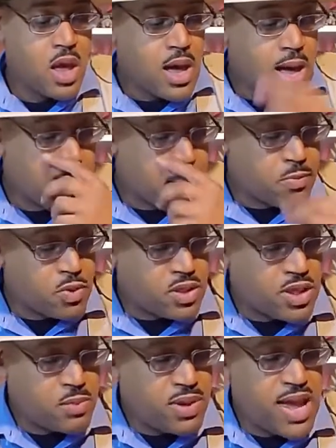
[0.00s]
Um,
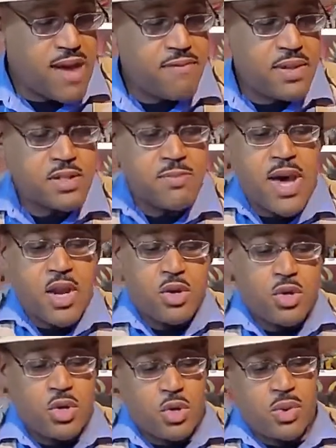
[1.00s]
then we have this model
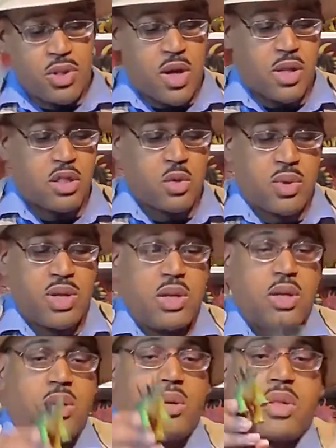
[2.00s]
who was also
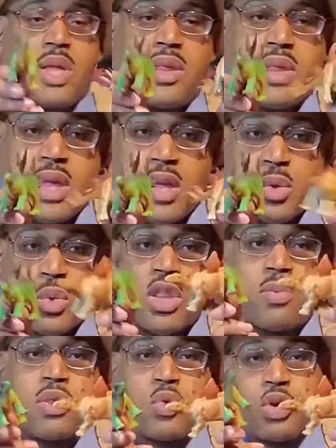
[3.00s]
reused as a
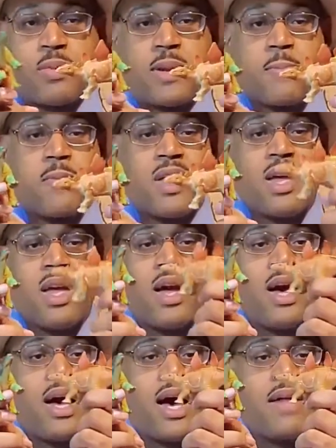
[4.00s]
Christmas ornament.
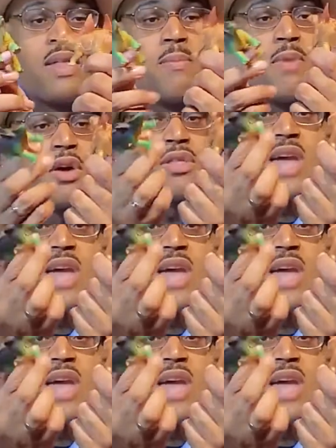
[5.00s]
Uh, they both